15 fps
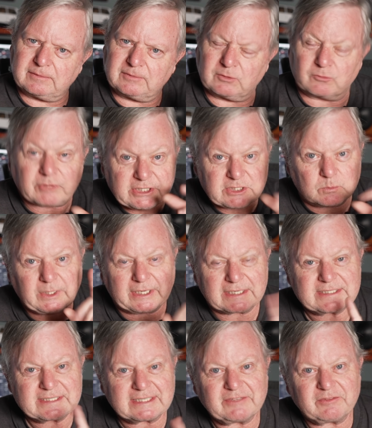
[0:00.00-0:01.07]
the reason why it
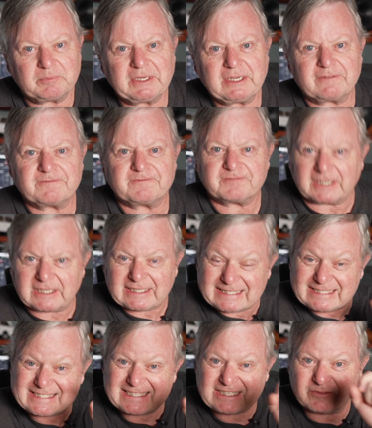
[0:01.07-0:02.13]
doesn't give
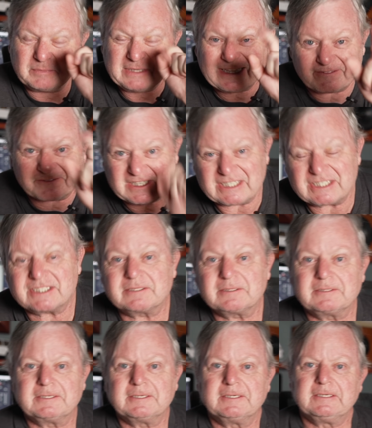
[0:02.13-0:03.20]
me the fizz,
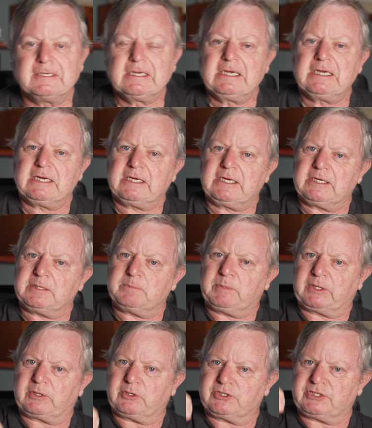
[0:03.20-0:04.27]

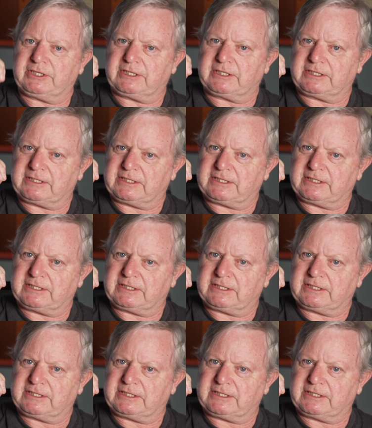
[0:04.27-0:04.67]
because it